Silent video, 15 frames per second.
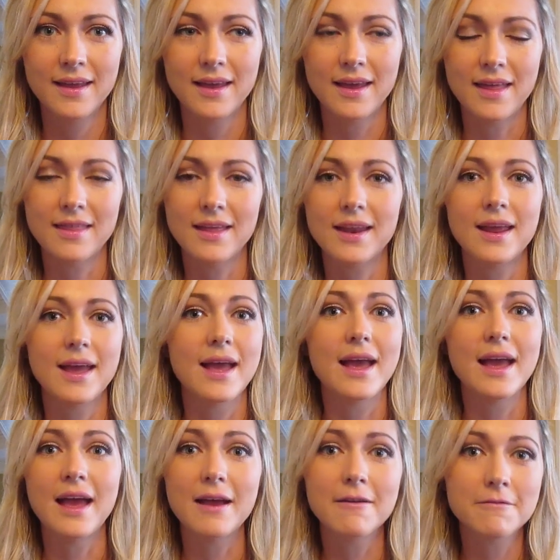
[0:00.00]
and that
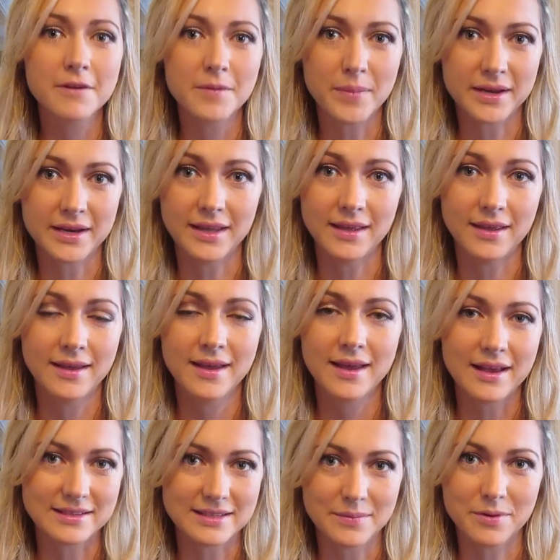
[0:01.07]
everybody
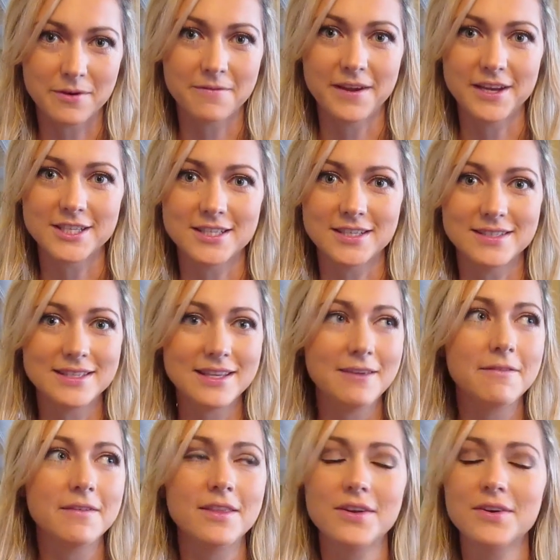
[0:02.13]
has imperfections,
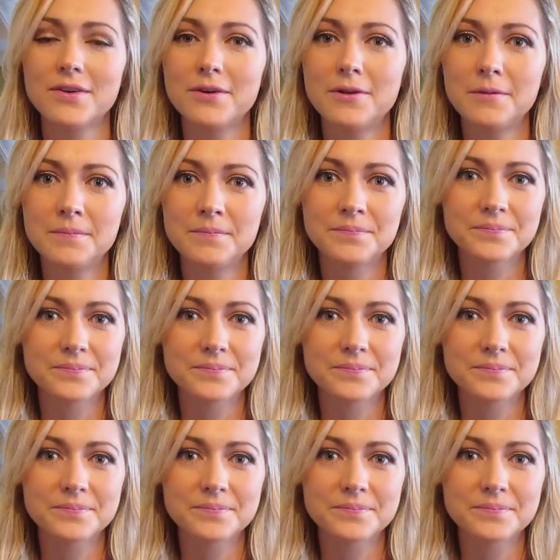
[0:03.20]
even the girl